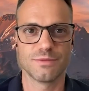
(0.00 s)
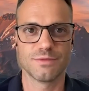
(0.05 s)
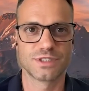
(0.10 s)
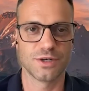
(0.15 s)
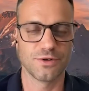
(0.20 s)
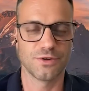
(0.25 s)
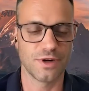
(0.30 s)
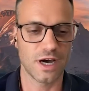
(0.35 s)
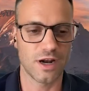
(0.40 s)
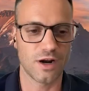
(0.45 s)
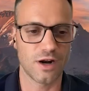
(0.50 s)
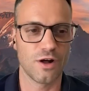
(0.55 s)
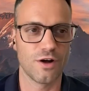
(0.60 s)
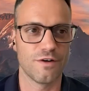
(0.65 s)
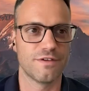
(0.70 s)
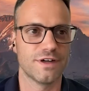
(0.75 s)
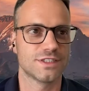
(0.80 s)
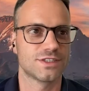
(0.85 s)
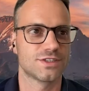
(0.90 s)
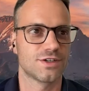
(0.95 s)
So not all of
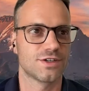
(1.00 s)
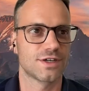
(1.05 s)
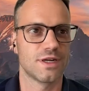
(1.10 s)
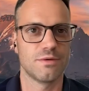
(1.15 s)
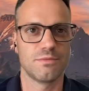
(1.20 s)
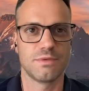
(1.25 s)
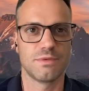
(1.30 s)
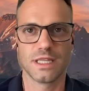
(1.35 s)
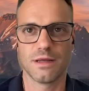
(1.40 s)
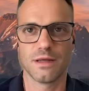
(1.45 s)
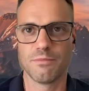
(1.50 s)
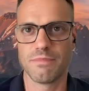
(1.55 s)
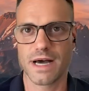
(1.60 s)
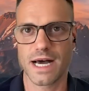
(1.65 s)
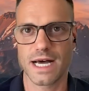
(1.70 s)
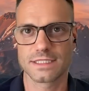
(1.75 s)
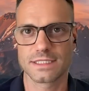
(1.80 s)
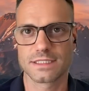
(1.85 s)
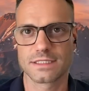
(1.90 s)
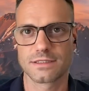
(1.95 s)
us are going to be the
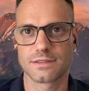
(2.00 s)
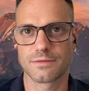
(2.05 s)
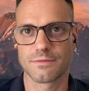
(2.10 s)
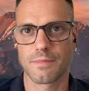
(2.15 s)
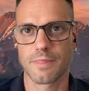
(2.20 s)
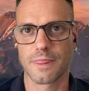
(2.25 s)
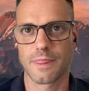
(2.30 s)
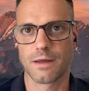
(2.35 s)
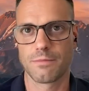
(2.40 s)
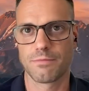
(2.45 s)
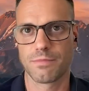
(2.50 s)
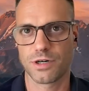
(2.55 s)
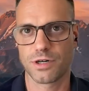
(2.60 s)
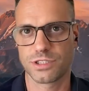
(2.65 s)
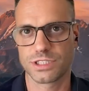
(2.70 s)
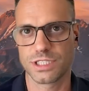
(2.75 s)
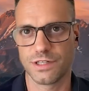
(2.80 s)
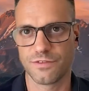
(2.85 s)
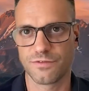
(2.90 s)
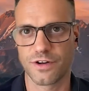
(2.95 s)
best
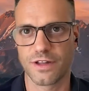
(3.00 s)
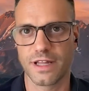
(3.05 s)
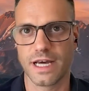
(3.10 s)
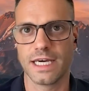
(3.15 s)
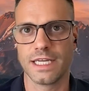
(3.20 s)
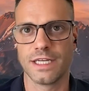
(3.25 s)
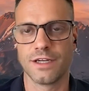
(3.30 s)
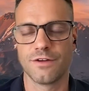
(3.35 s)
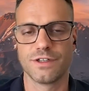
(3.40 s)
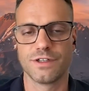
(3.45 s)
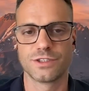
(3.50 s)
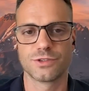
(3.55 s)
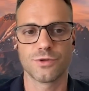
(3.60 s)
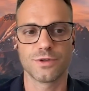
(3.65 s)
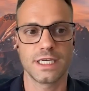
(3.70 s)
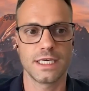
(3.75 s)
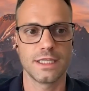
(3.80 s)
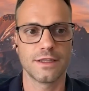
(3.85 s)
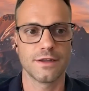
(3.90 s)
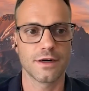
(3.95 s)
person for that individual
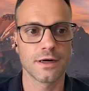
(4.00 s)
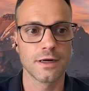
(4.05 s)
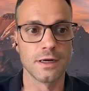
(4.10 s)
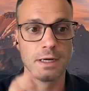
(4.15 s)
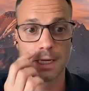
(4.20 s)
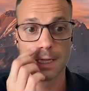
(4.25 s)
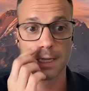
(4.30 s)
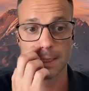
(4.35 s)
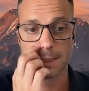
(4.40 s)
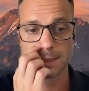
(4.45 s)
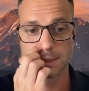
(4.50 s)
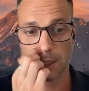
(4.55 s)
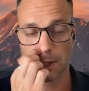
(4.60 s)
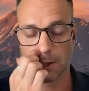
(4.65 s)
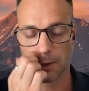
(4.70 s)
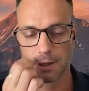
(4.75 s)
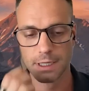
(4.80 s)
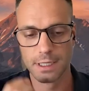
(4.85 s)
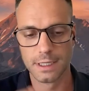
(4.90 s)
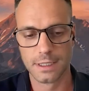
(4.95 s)
either.
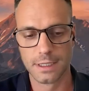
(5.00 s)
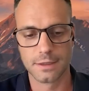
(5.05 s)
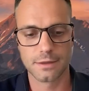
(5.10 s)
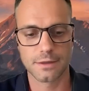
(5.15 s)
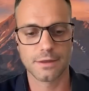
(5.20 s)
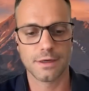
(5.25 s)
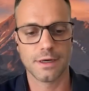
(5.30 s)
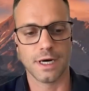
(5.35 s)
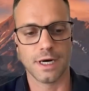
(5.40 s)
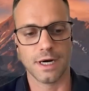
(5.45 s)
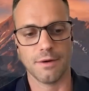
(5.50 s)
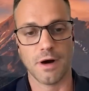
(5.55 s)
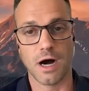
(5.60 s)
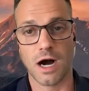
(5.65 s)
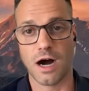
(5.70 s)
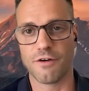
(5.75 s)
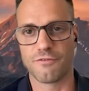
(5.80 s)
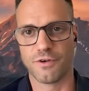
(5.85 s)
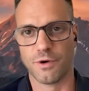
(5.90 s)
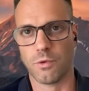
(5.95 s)
So Uh,
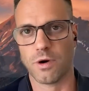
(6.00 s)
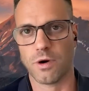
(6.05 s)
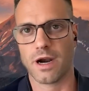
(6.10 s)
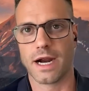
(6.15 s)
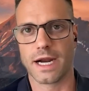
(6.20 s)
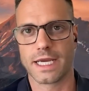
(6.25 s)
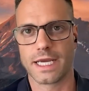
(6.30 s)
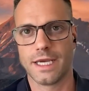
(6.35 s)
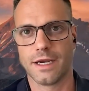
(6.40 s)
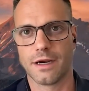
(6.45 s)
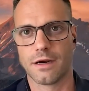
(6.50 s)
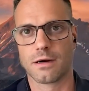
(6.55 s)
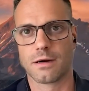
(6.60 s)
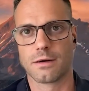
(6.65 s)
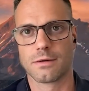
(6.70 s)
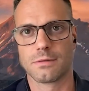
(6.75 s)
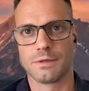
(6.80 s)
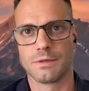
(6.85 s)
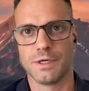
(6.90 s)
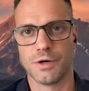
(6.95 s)
often what I
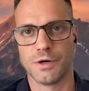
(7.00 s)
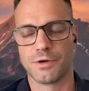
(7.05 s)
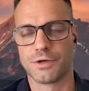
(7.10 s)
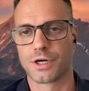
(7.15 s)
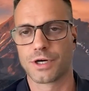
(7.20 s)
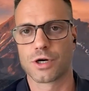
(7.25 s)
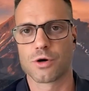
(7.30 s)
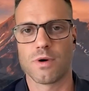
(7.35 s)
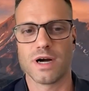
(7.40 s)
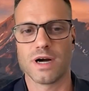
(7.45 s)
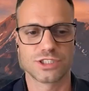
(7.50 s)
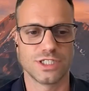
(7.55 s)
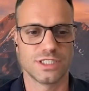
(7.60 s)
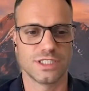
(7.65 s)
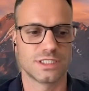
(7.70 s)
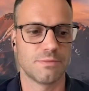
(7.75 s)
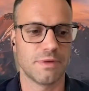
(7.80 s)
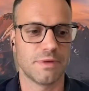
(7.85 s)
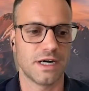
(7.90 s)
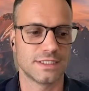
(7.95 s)
hear, you know, your question is
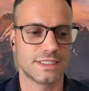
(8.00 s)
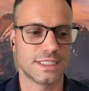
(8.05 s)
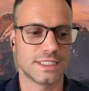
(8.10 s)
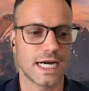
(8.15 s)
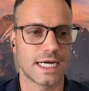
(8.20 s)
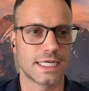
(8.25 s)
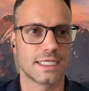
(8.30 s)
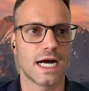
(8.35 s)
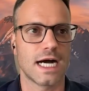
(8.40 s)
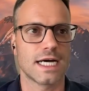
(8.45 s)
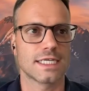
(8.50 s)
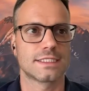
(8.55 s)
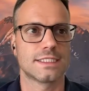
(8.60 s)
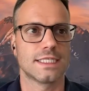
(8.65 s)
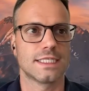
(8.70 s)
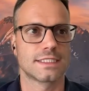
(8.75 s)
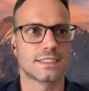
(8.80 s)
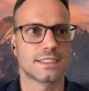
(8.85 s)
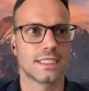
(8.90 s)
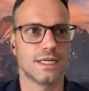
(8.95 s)
about
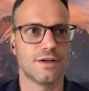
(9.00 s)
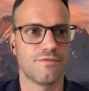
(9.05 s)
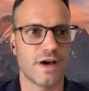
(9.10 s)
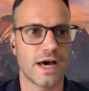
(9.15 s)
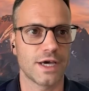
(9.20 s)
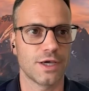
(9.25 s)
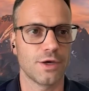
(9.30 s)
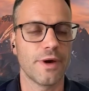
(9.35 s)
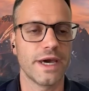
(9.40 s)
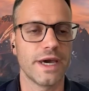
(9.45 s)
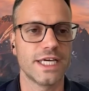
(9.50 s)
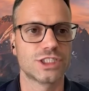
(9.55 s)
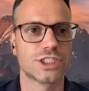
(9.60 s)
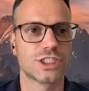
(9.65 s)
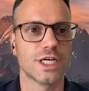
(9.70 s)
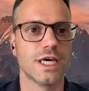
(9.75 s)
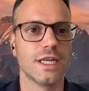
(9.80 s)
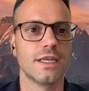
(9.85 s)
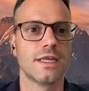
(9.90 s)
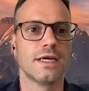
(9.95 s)
diagnostics and
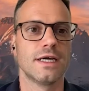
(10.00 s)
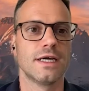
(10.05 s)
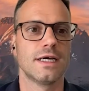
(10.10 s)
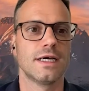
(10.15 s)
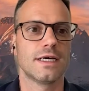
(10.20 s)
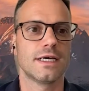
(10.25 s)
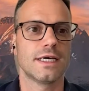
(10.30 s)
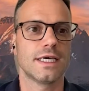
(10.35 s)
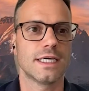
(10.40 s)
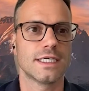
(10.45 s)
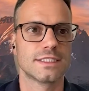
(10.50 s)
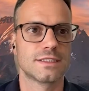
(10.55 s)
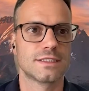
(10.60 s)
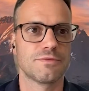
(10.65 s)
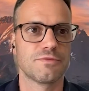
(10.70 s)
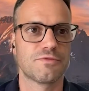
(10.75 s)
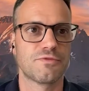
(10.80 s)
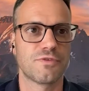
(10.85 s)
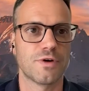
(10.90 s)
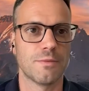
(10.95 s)
evaluation, is
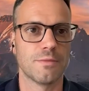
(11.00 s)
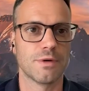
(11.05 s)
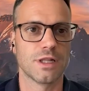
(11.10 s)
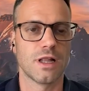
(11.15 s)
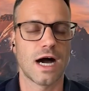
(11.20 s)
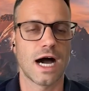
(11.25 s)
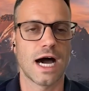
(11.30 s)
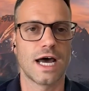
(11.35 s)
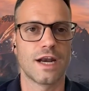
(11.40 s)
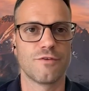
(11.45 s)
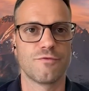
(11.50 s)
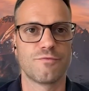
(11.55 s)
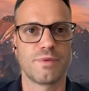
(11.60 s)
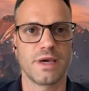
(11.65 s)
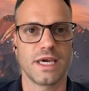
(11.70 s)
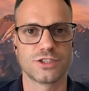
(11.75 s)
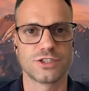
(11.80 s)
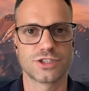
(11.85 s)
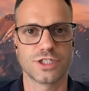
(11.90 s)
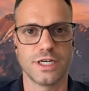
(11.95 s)
from a lot of
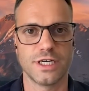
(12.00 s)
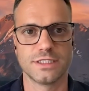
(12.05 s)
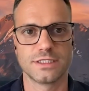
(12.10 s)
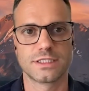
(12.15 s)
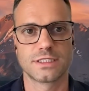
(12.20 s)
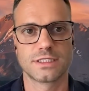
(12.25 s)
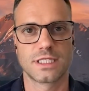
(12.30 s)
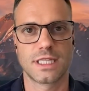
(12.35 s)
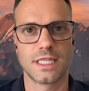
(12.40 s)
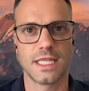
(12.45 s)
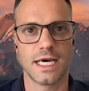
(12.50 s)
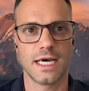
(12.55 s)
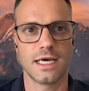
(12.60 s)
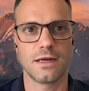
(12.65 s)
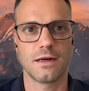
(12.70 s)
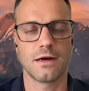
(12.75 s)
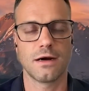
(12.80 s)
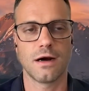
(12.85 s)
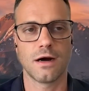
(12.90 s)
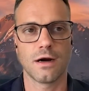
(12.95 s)
patients that
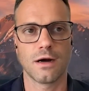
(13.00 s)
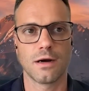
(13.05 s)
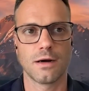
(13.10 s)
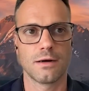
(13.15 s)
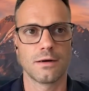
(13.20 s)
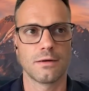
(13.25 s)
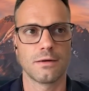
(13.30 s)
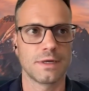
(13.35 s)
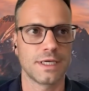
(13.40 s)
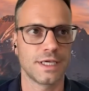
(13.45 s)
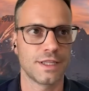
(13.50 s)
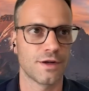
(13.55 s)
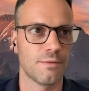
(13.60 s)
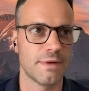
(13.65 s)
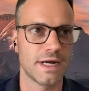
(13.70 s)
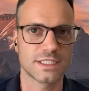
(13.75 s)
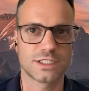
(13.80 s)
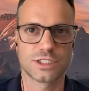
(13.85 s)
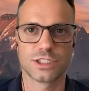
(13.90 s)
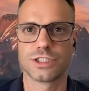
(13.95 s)
are either
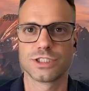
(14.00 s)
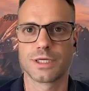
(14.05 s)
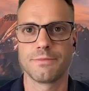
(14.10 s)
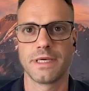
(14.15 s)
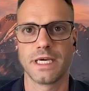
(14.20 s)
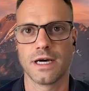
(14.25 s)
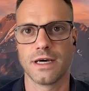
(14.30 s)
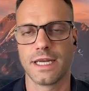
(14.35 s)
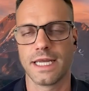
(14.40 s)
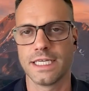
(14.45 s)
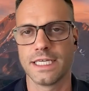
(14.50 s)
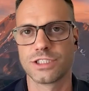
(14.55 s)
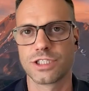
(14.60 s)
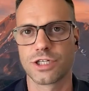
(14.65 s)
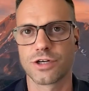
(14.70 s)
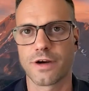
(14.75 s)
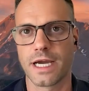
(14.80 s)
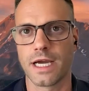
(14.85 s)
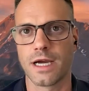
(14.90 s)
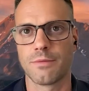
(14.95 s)
messaging me on
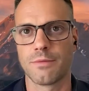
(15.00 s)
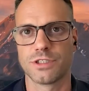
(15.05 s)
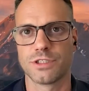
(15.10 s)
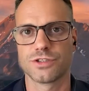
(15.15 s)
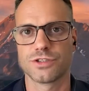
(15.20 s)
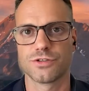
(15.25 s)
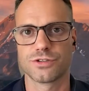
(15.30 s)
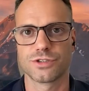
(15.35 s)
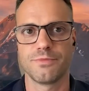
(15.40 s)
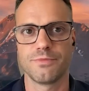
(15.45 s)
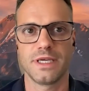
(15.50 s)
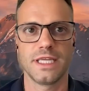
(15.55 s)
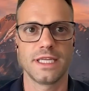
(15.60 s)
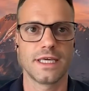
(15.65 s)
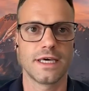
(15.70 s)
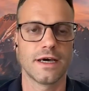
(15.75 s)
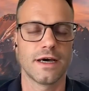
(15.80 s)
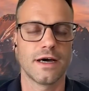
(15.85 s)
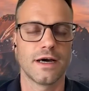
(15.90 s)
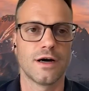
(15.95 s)
Instagram or social
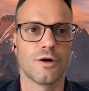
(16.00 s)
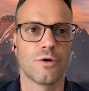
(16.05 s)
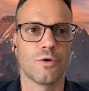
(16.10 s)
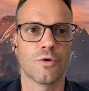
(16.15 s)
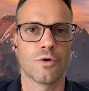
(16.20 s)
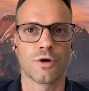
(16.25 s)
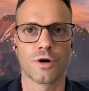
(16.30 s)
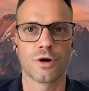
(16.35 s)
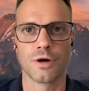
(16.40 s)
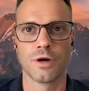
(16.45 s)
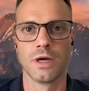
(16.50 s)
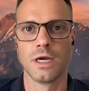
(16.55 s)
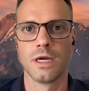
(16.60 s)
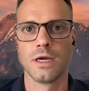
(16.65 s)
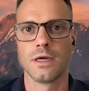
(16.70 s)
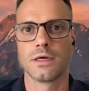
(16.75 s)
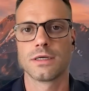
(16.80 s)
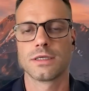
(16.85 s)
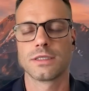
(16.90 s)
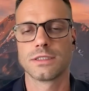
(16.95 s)
media, or
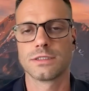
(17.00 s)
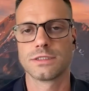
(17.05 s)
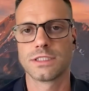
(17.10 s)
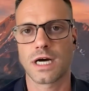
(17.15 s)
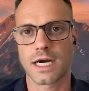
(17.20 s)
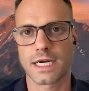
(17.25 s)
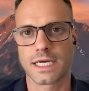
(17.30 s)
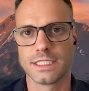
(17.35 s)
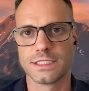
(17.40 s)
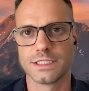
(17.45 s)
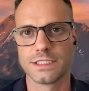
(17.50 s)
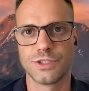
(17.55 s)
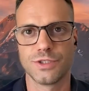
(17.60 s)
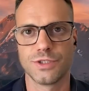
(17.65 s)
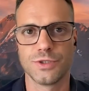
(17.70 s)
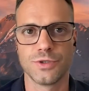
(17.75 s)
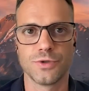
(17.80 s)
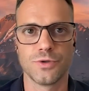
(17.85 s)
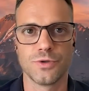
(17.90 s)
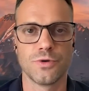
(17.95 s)
talking to
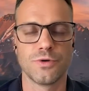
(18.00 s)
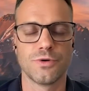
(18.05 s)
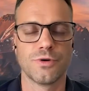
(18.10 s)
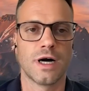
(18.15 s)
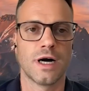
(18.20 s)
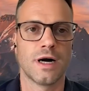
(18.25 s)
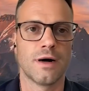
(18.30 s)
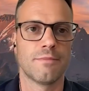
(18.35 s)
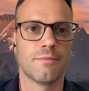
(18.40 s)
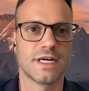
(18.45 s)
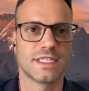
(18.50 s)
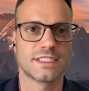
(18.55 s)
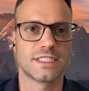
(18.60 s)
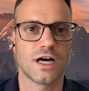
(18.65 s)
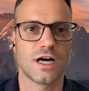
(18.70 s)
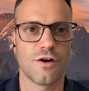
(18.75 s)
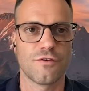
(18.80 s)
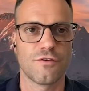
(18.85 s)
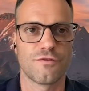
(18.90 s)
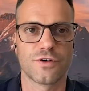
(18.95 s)
uh,
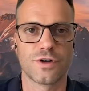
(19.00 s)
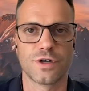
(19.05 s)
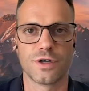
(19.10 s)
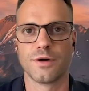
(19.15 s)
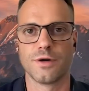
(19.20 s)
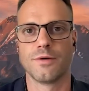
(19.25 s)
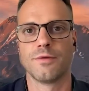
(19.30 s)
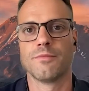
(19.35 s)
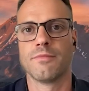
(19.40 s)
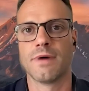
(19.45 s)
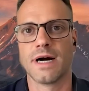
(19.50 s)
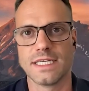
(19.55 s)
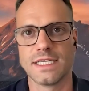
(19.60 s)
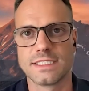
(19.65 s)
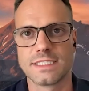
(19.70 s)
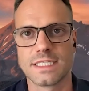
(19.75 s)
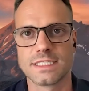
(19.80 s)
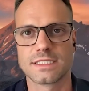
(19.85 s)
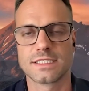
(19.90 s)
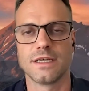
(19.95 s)
myself or my
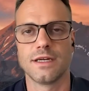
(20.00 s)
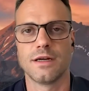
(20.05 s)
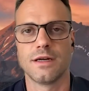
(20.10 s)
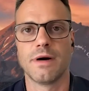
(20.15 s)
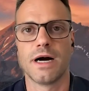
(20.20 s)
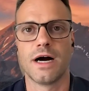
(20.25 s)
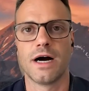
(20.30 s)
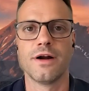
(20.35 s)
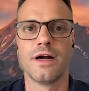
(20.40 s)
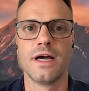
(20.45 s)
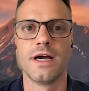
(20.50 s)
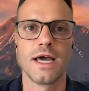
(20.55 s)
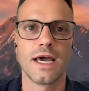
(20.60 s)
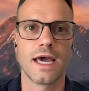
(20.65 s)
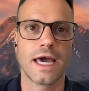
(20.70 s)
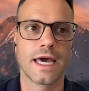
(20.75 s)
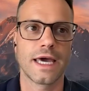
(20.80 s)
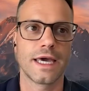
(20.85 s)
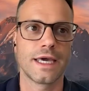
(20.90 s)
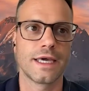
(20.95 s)
assistant about,
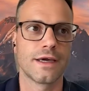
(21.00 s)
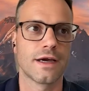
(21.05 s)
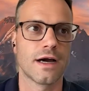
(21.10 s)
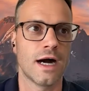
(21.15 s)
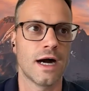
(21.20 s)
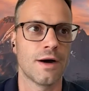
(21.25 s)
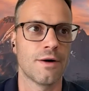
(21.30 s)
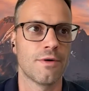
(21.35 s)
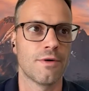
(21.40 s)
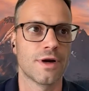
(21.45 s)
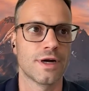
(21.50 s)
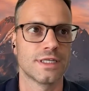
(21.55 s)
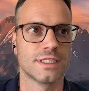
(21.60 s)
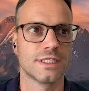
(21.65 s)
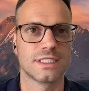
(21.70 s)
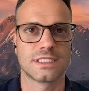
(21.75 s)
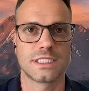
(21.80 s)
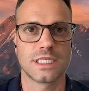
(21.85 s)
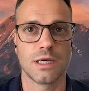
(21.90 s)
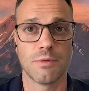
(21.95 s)
hey, I want to
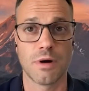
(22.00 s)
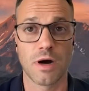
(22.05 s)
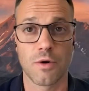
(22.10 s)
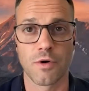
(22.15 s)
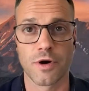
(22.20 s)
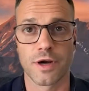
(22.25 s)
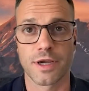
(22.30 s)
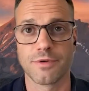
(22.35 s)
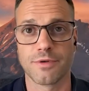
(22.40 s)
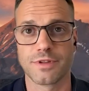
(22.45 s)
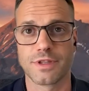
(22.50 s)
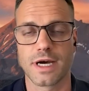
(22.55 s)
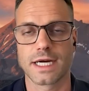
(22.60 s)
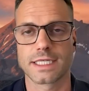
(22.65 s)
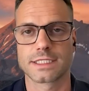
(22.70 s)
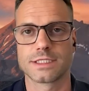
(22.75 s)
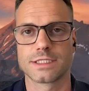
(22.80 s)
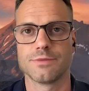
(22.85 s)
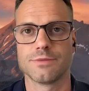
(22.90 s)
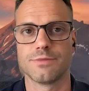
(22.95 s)
see about working with
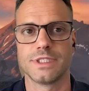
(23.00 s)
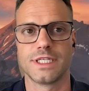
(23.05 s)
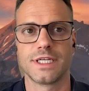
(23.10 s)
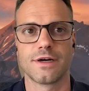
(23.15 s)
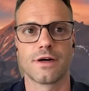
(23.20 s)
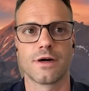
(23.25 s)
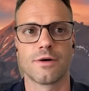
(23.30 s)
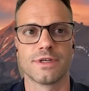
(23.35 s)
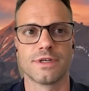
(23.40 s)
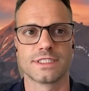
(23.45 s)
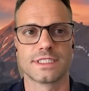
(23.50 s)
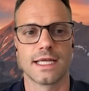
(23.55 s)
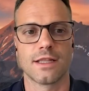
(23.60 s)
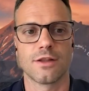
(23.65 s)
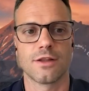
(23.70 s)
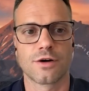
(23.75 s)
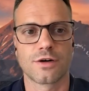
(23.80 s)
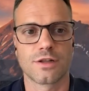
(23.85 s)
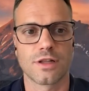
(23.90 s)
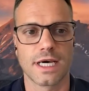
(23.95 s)
Doctor Madeira. What does that
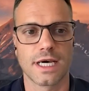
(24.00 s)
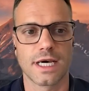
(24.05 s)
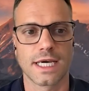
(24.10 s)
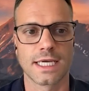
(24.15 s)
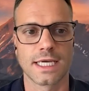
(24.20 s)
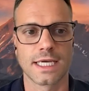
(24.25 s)
look like?